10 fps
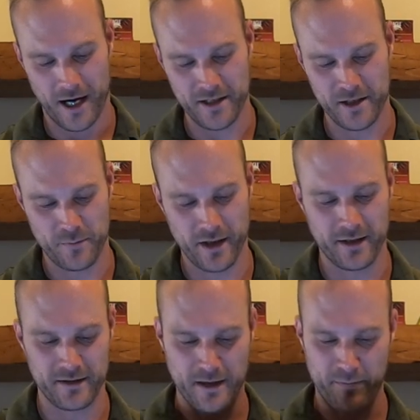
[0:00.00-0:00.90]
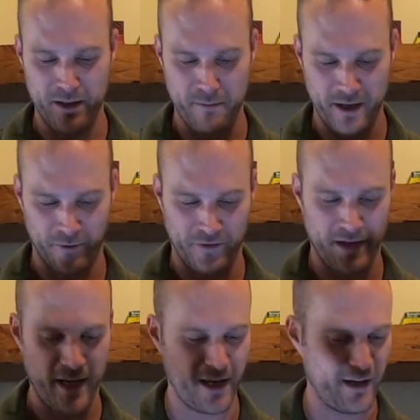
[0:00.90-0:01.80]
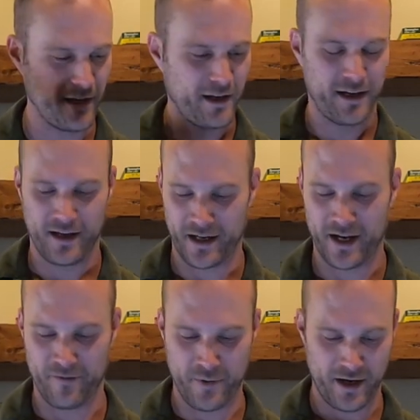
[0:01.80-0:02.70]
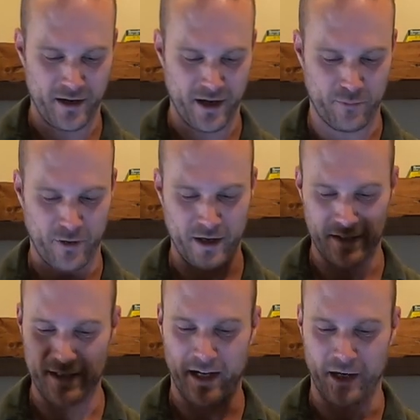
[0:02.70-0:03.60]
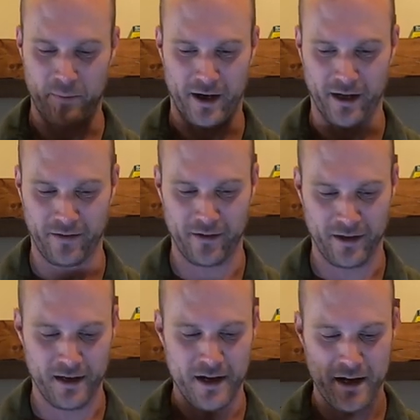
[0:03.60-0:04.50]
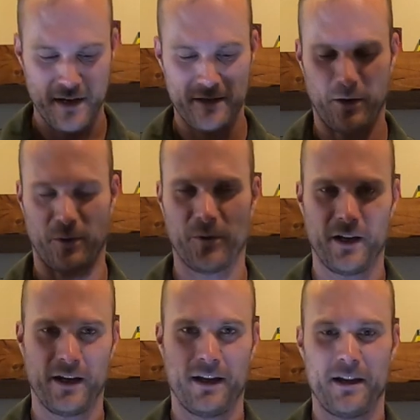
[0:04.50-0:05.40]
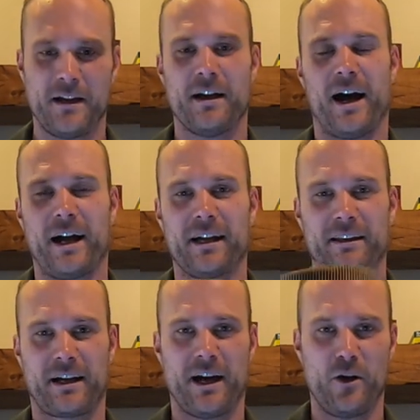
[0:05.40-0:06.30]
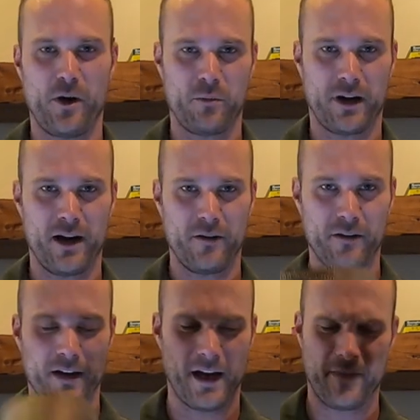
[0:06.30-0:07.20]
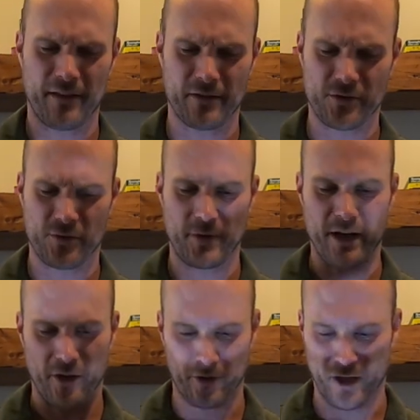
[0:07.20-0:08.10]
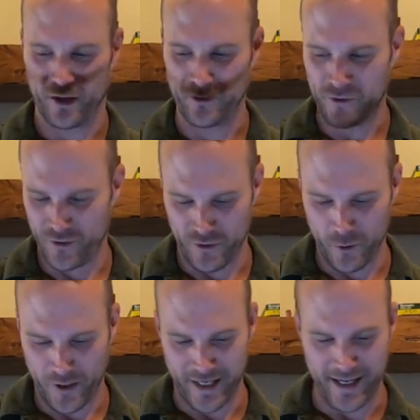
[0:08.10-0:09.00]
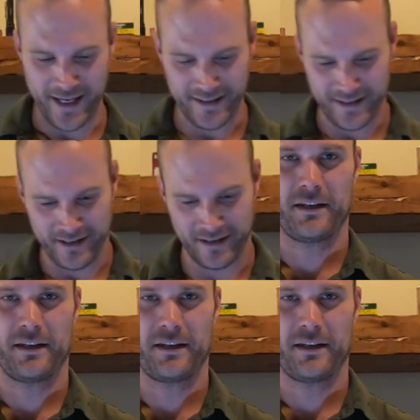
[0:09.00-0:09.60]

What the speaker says: I just picked this up in the mail today, and I've been pretty excited about it. So I got the coyote brown. I think there's 3 other colors you can get.